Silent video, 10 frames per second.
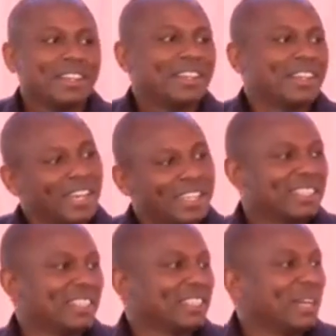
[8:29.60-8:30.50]
Our ah,
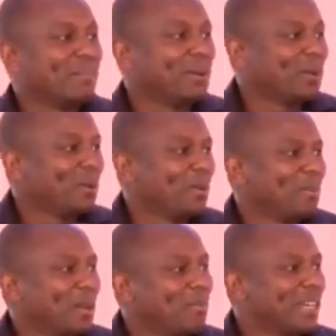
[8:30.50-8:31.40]
case example,
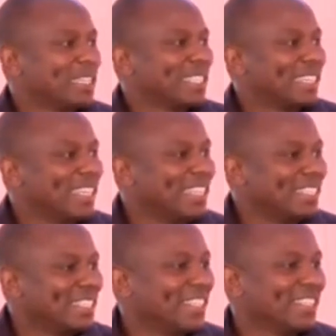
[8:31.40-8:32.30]
members are
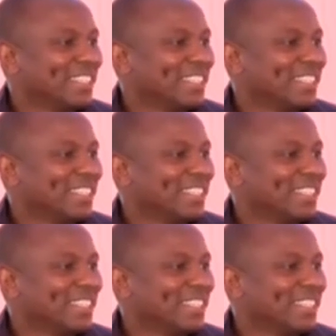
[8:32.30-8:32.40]
signing